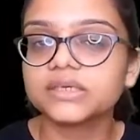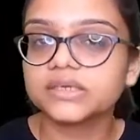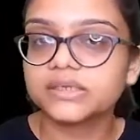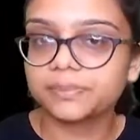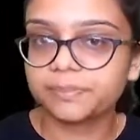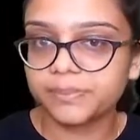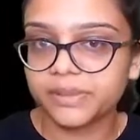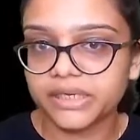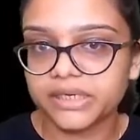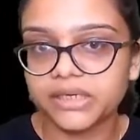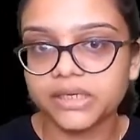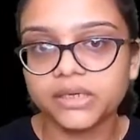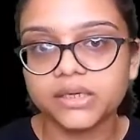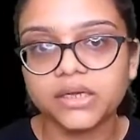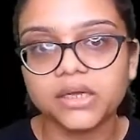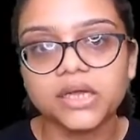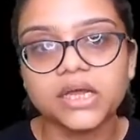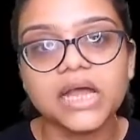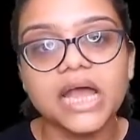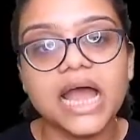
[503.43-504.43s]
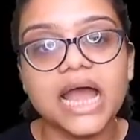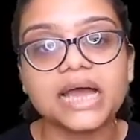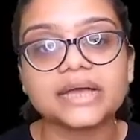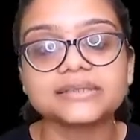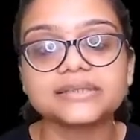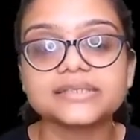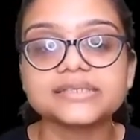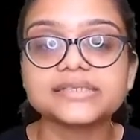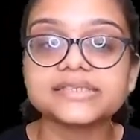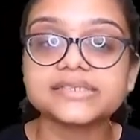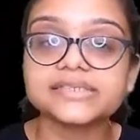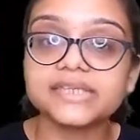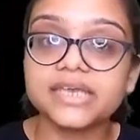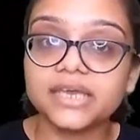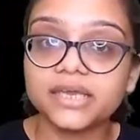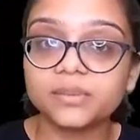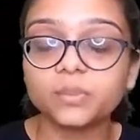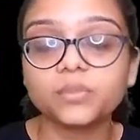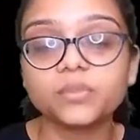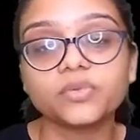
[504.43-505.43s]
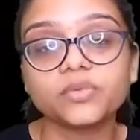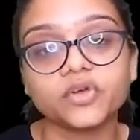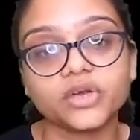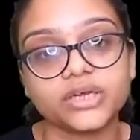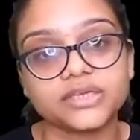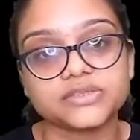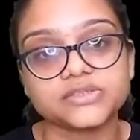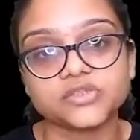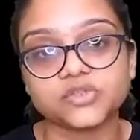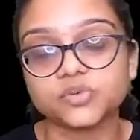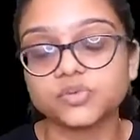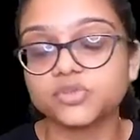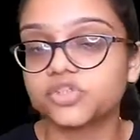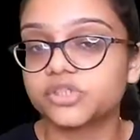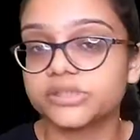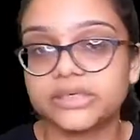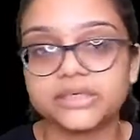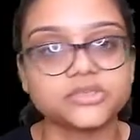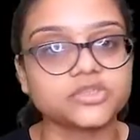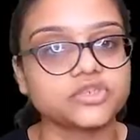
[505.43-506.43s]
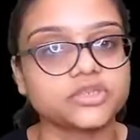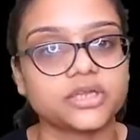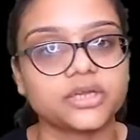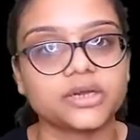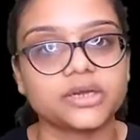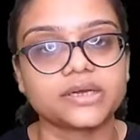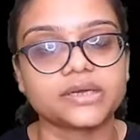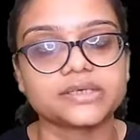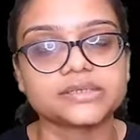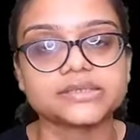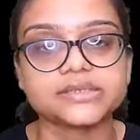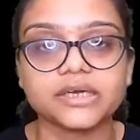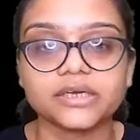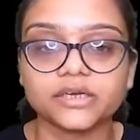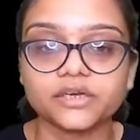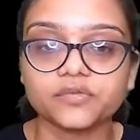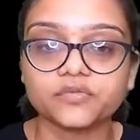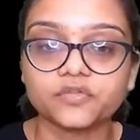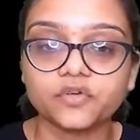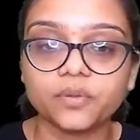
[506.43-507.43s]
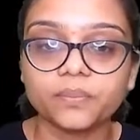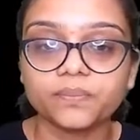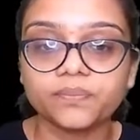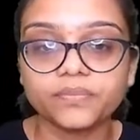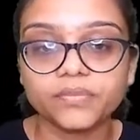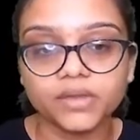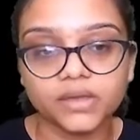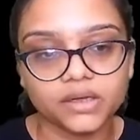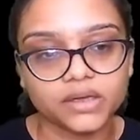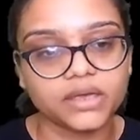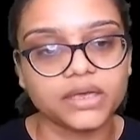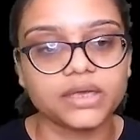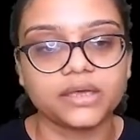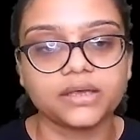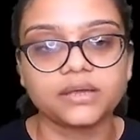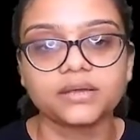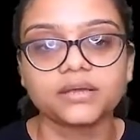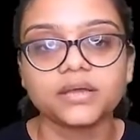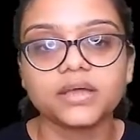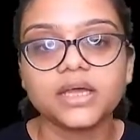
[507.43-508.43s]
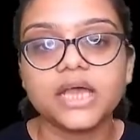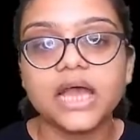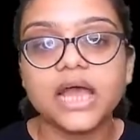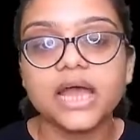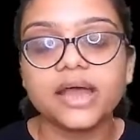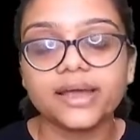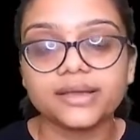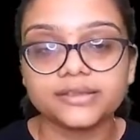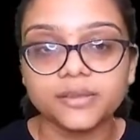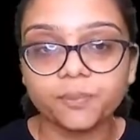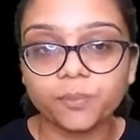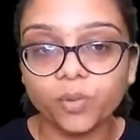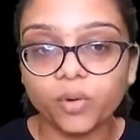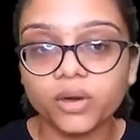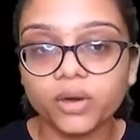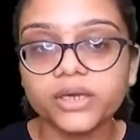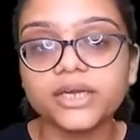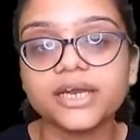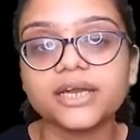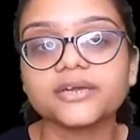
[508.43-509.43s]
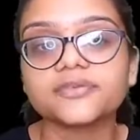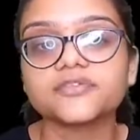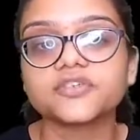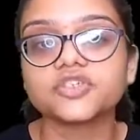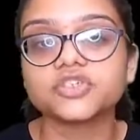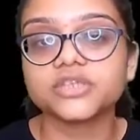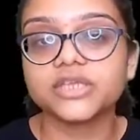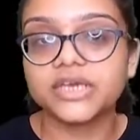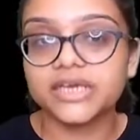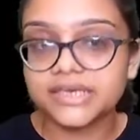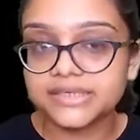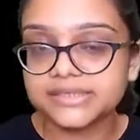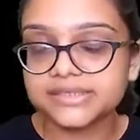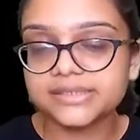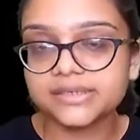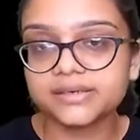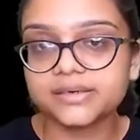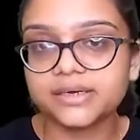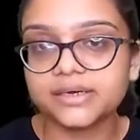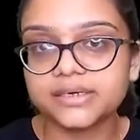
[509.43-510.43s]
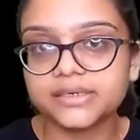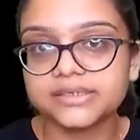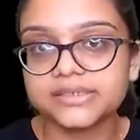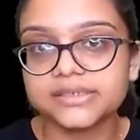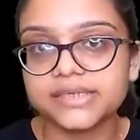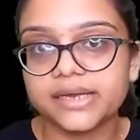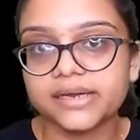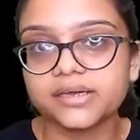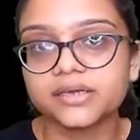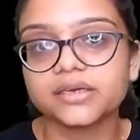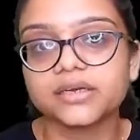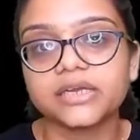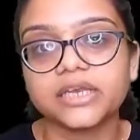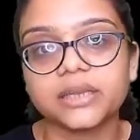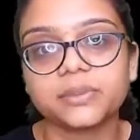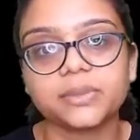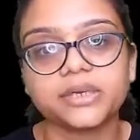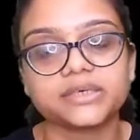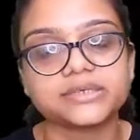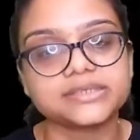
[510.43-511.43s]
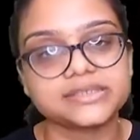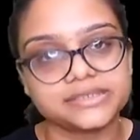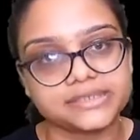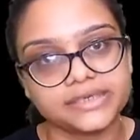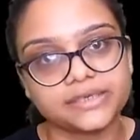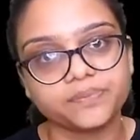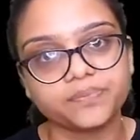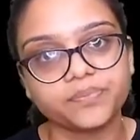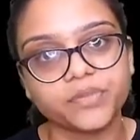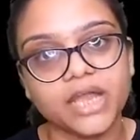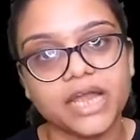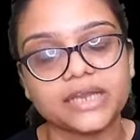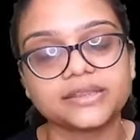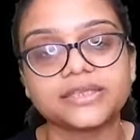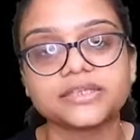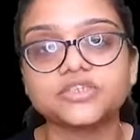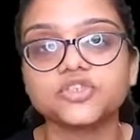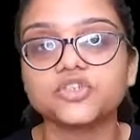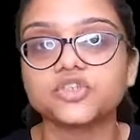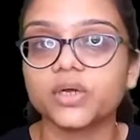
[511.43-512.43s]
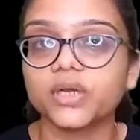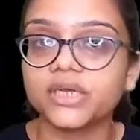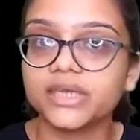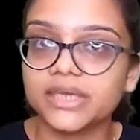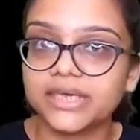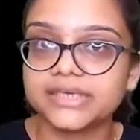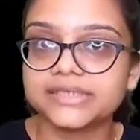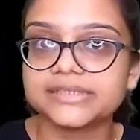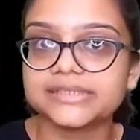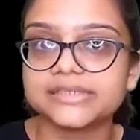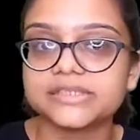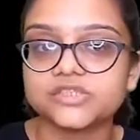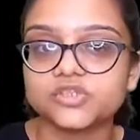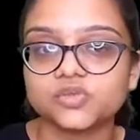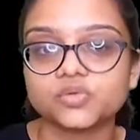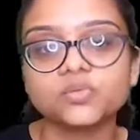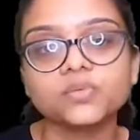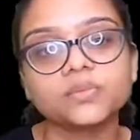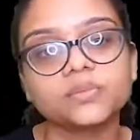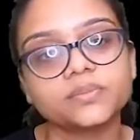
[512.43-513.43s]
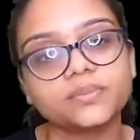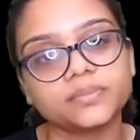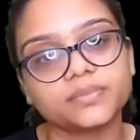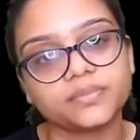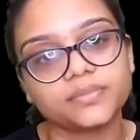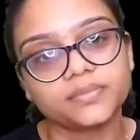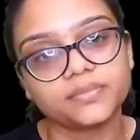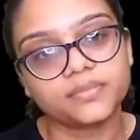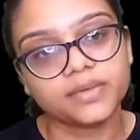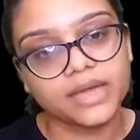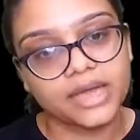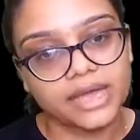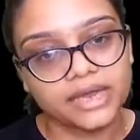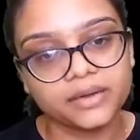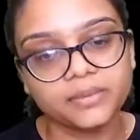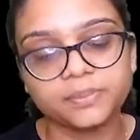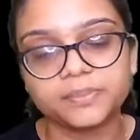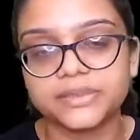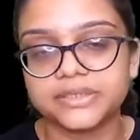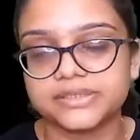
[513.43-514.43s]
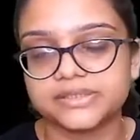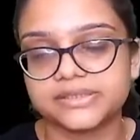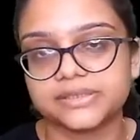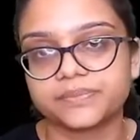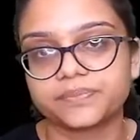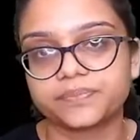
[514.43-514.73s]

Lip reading: B and the same radius, don't change the radius, cut it from A. And the point at which they intersect, name it C, and then join AC2 and BC.